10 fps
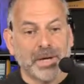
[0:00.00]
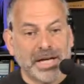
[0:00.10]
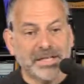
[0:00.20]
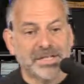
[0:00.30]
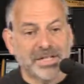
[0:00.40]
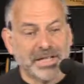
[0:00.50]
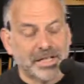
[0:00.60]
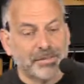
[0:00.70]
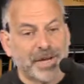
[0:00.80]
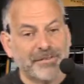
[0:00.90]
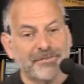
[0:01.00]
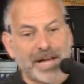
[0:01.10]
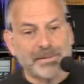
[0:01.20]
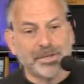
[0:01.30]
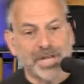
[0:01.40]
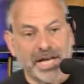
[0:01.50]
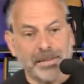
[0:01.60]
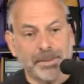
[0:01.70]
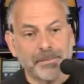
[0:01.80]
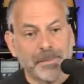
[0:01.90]
I can select my fiber
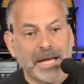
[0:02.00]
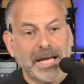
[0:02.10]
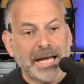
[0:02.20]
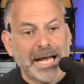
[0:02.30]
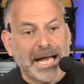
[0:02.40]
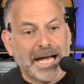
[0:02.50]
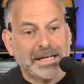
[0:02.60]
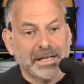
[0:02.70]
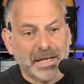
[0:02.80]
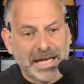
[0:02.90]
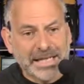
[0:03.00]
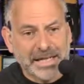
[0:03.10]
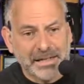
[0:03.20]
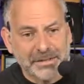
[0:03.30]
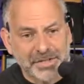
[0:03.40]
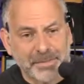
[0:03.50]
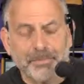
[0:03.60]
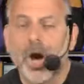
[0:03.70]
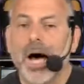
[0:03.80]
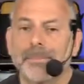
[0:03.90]
type, and I get some
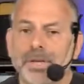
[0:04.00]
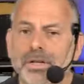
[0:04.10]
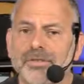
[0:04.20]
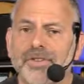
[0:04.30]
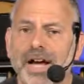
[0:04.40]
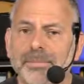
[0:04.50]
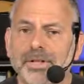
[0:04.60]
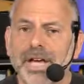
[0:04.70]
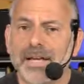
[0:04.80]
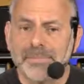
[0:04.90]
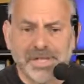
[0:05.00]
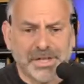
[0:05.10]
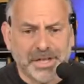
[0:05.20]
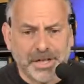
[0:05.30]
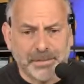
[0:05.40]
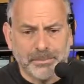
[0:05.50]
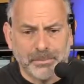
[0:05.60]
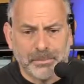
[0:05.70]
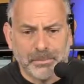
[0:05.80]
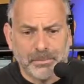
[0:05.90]
popular fiber types in here,
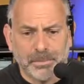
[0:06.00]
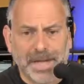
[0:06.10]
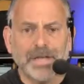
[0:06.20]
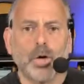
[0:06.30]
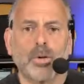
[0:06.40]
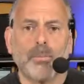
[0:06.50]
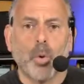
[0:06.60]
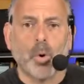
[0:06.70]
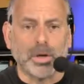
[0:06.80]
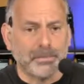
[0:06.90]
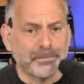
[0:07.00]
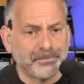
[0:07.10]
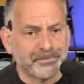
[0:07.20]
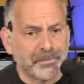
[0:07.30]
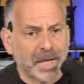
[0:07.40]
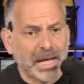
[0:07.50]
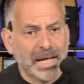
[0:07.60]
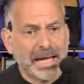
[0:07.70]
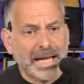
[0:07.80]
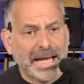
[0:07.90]
but I can go to more.
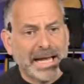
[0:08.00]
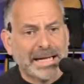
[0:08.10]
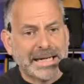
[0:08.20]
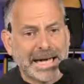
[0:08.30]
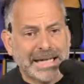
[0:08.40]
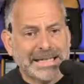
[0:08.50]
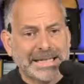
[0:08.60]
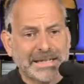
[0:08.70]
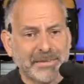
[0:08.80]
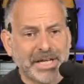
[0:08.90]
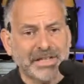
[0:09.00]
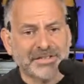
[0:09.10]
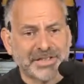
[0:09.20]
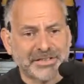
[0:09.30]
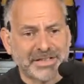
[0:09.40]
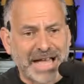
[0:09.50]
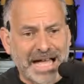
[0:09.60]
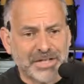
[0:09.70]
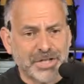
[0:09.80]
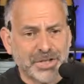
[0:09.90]
And I can come in, it says
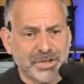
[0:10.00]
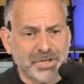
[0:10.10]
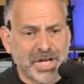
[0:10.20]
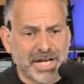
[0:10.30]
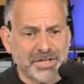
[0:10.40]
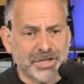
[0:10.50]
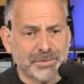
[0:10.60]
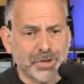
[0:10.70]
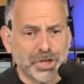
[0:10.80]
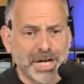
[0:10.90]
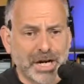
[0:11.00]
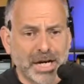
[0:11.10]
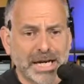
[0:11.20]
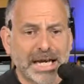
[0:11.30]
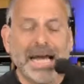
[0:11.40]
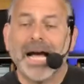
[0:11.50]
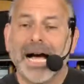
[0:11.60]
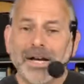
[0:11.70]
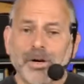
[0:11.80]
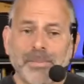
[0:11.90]
last used, custom, generic.
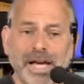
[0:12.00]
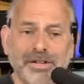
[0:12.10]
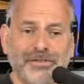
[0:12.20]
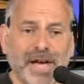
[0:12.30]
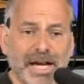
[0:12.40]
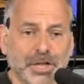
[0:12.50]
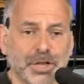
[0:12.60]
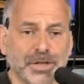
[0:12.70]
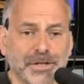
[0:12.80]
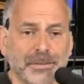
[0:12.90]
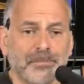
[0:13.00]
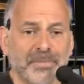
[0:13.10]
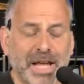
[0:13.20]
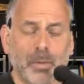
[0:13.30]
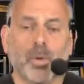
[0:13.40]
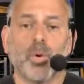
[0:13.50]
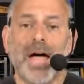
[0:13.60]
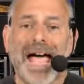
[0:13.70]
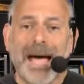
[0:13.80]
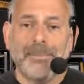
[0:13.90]
I go to manufacturers. Now what will
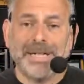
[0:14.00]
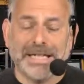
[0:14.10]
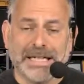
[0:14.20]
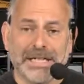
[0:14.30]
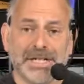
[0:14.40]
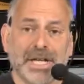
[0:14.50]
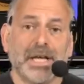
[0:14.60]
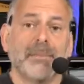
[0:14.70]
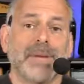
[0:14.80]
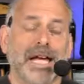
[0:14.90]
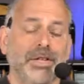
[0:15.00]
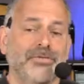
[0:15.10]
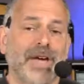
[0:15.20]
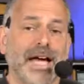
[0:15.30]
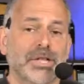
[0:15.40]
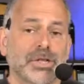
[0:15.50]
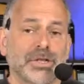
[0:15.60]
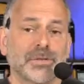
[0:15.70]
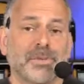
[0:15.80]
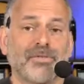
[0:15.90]
happen is
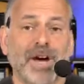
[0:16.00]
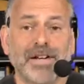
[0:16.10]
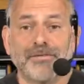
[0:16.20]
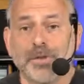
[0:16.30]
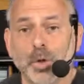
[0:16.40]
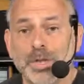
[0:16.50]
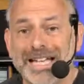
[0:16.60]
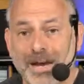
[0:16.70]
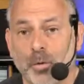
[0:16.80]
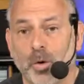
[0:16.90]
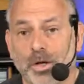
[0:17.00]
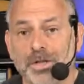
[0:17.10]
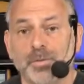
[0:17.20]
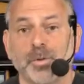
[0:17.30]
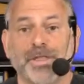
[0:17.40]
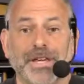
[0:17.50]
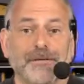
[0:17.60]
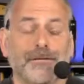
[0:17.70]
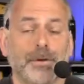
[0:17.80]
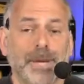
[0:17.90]
manufacturers provide Fluke networks with
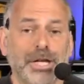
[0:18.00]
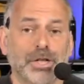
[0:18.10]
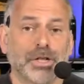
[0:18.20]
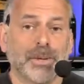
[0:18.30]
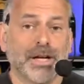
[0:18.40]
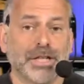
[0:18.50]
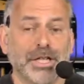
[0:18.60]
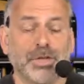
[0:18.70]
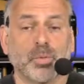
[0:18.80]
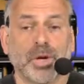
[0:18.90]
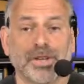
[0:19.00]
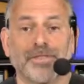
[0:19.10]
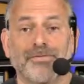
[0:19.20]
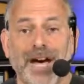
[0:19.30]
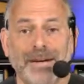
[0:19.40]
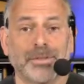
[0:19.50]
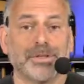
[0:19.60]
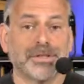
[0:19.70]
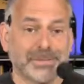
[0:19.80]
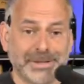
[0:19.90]
information about each one of the
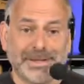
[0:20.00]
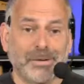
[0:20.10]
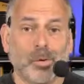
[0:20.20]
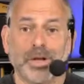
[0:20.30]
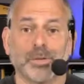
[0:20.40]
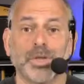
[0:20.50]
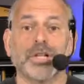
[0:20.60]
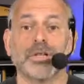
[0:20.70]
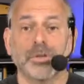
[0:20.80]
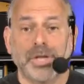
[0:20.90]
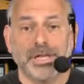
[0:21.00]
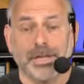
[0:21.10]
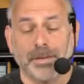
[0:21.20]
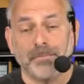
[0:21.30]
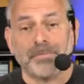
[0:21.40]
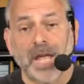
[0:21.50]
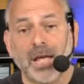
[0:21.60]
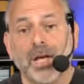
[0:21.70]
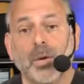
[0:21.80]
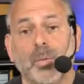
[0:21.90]
fibers that they want to include in here.
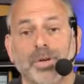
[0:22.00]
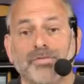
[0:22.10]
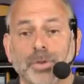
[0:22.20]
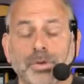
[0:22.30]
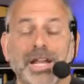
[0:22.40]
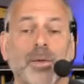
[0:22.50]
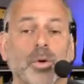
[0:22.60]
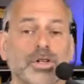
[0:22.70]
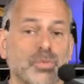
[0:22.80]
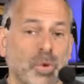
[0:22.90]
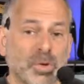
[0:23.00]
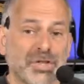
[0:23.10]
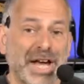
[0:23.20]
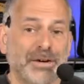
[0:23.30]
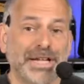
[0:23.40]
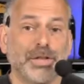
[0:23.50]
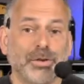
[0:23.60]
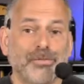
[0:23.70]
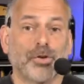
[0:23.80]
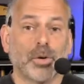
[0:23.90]
When Fluke Networks rolls out a
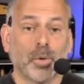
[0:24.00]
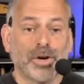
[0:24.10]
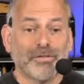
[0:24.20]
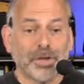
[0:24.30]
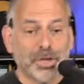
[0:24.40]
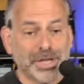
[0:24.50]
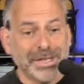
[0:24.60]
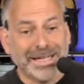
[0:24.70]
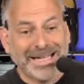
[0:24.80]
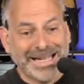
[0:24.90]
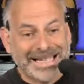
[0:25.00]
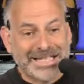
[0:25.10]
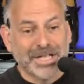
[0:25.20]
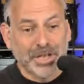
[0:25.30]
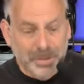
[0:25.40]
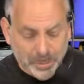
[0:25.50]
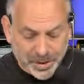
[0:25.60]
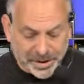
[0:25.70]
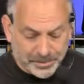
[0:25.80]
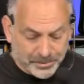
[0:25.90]
new firmware version, it's included.